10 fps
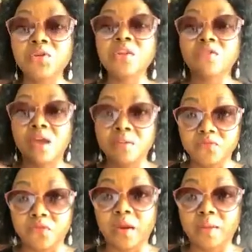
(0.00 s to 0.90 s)
They don't need to
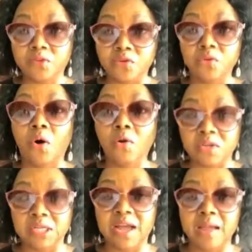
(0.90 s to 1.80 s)
come to you
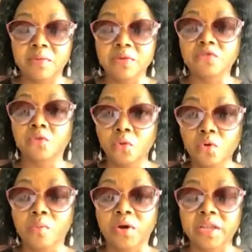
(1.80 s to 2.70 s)
all the time
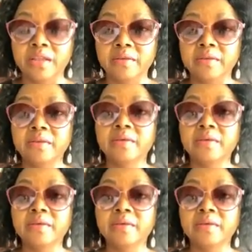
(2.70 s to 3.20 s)
to loan money.